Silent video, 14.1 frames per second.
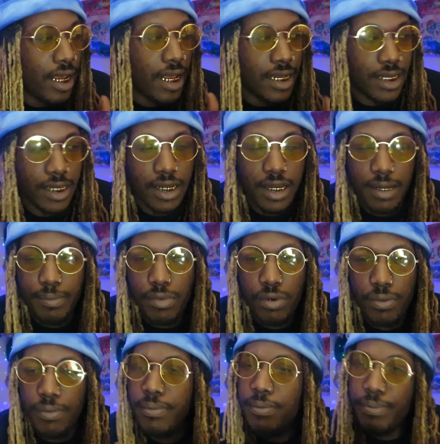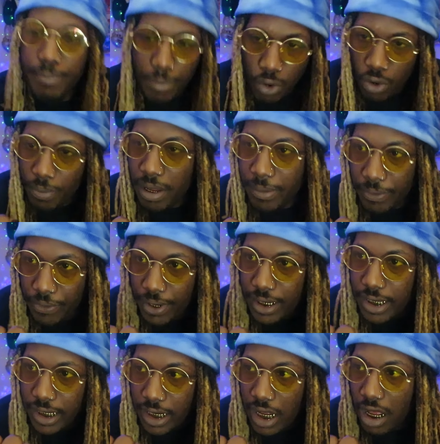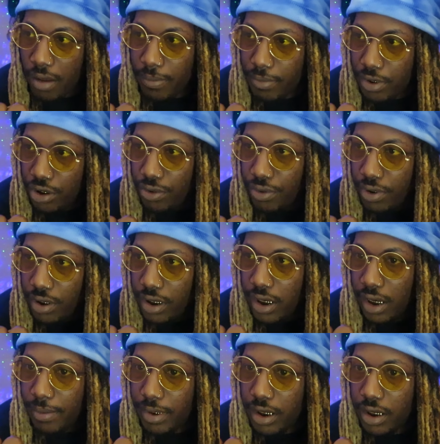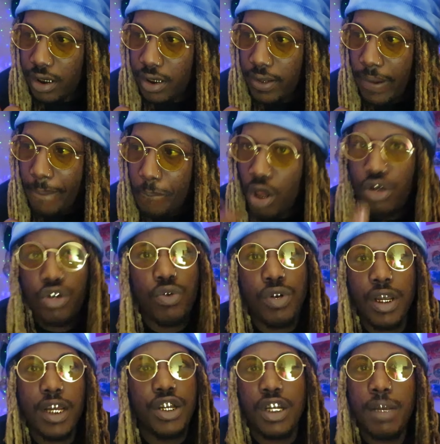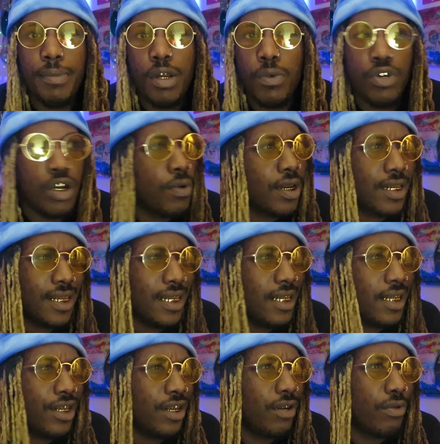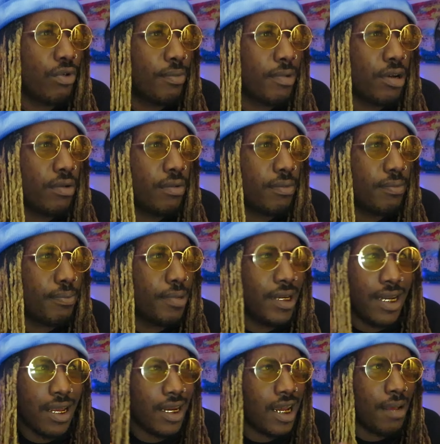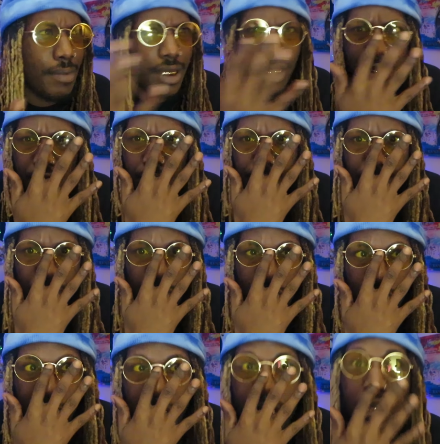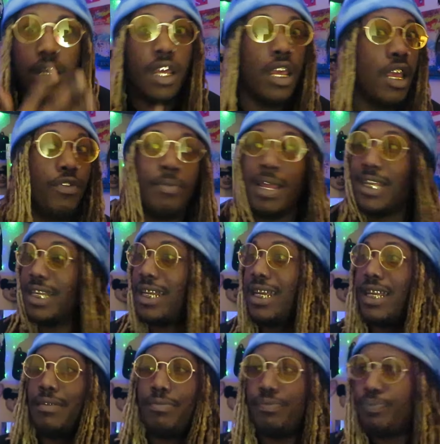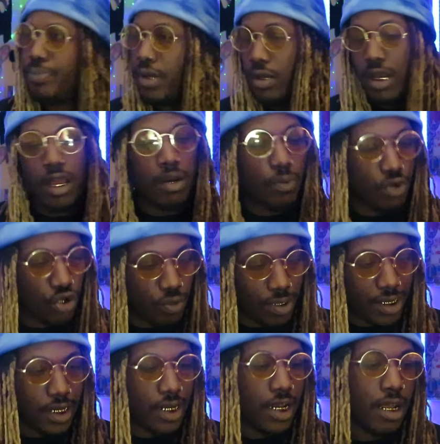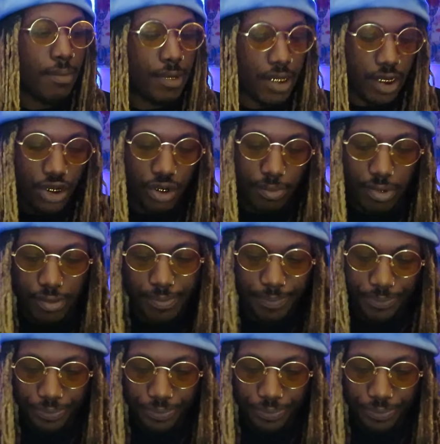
like I said, bro. More Babyface E album, too. You know what I'm saying? Also, nigga, just let me know what y'all want to see in general, bro. Put it down in the comment section. You feel me? If you made it to the end, put down what you want to see in the comment section, bro.